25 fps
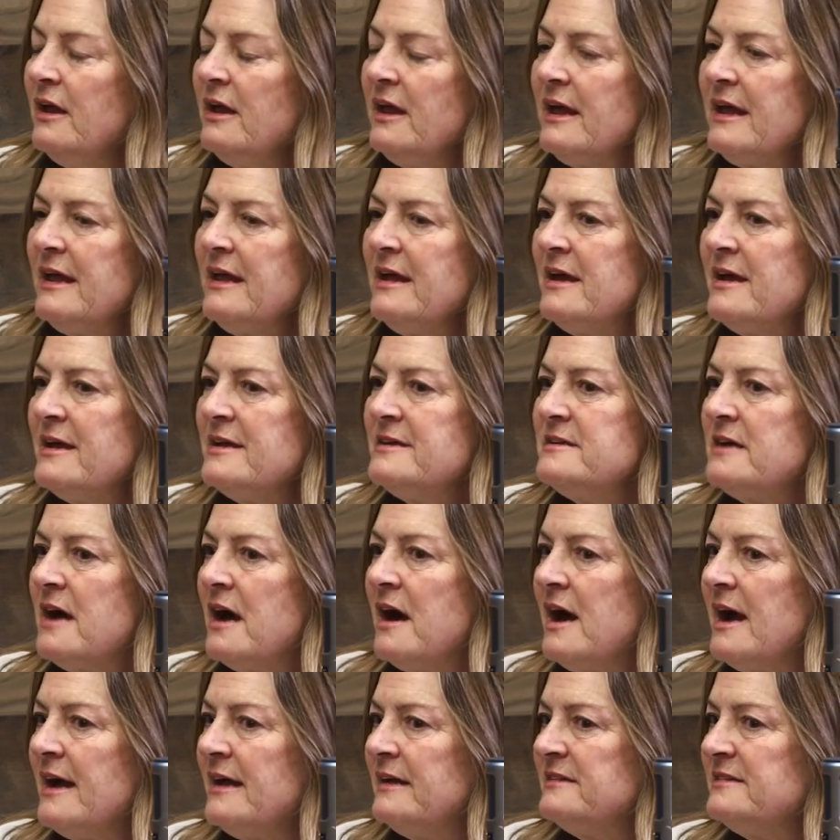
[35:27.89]
Right. And
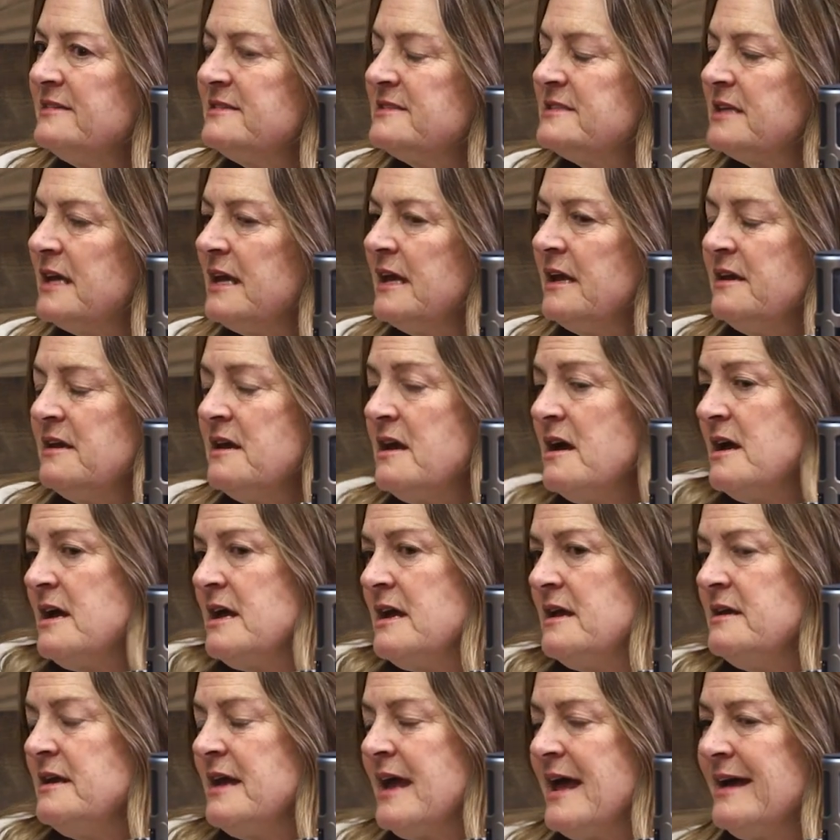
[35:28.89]

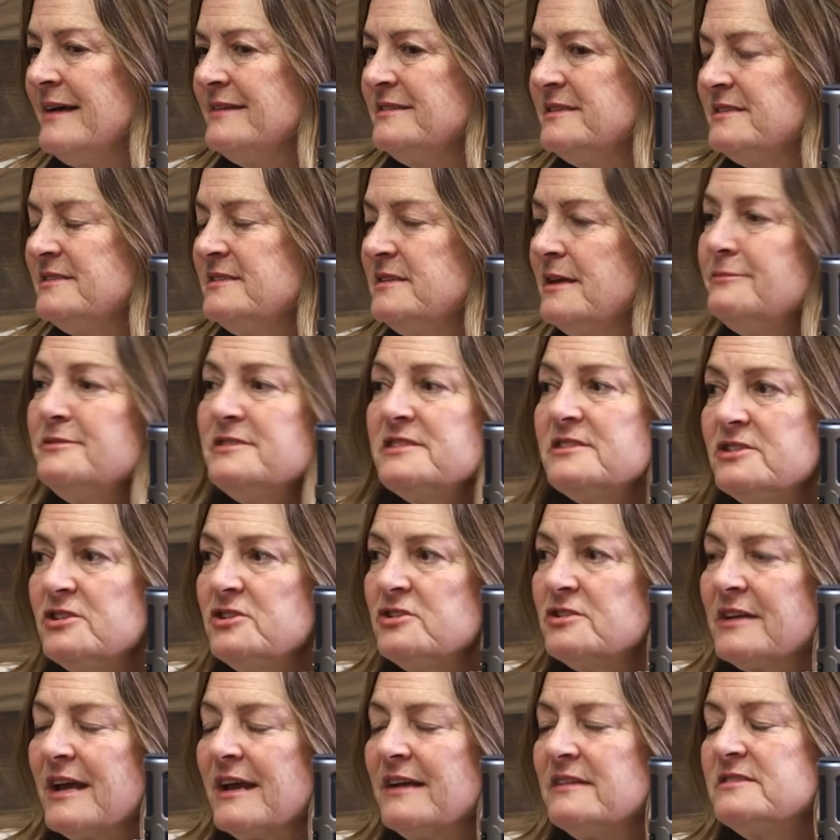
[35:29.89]
as a substance
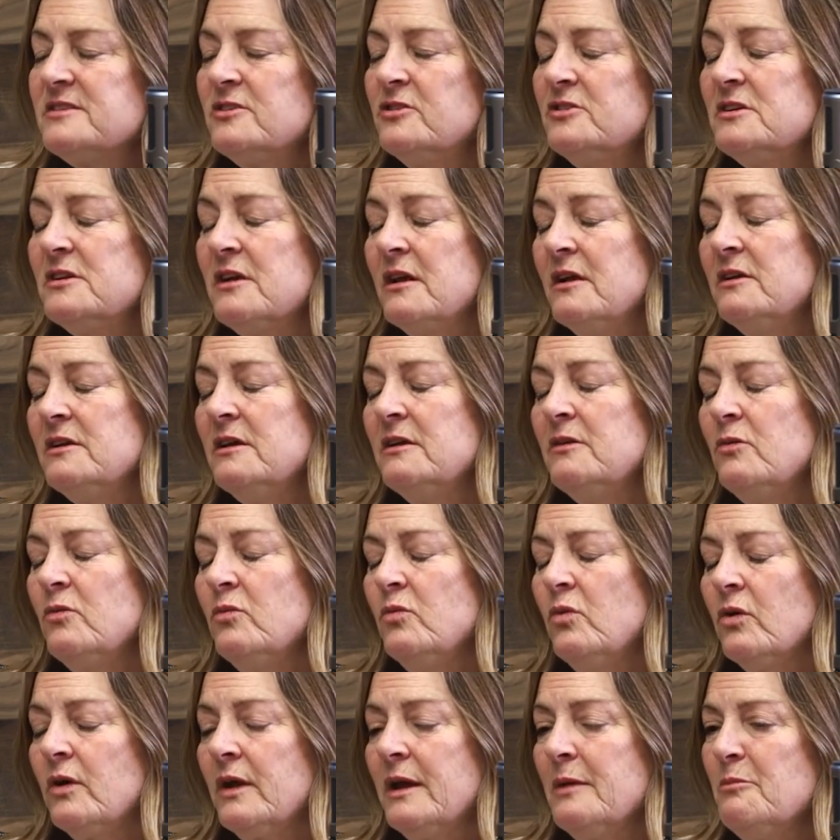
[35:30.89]
use counselor,
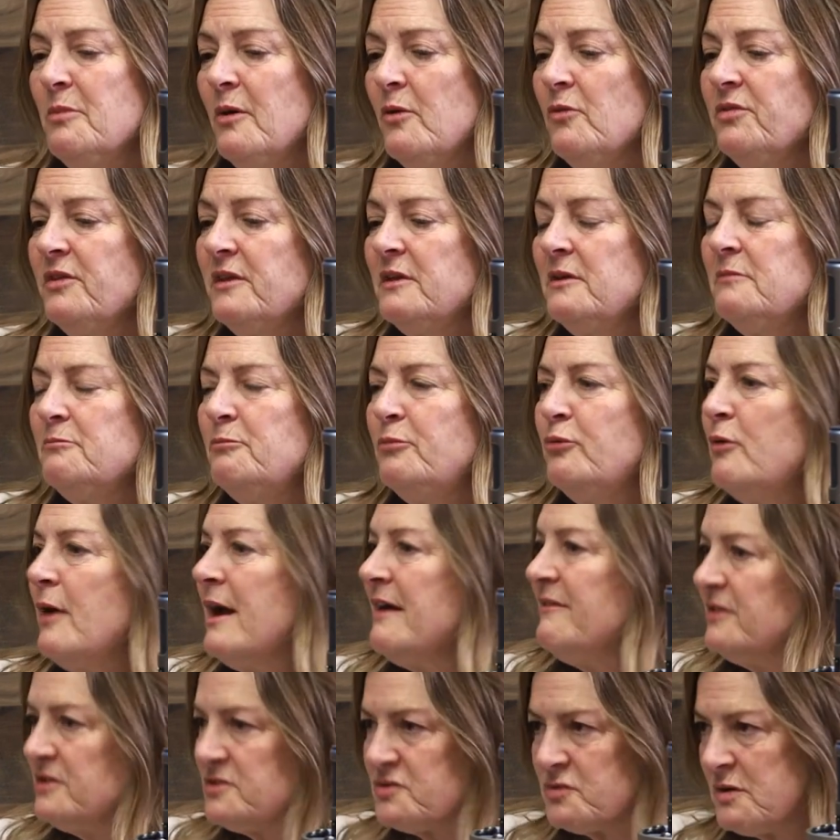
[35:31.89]
working both in
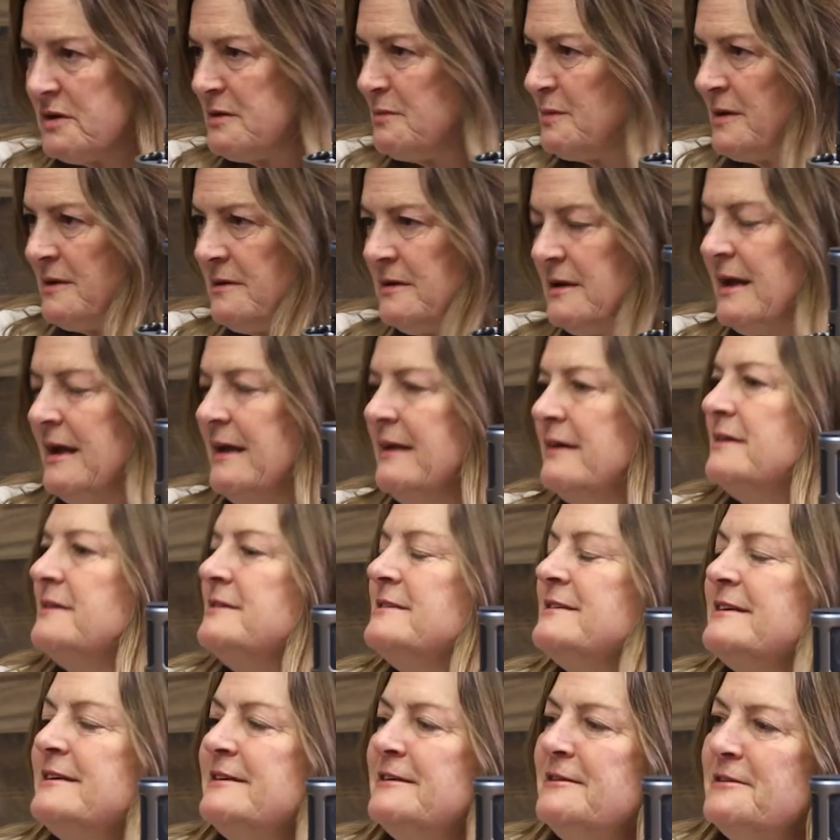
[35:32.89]
private treatment and
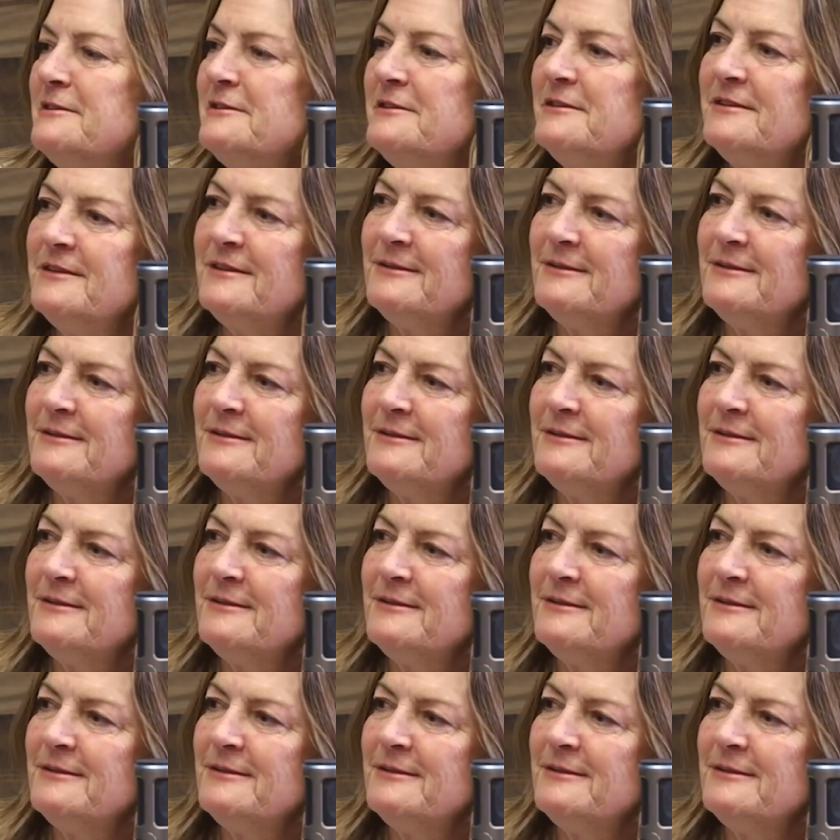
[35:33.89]
in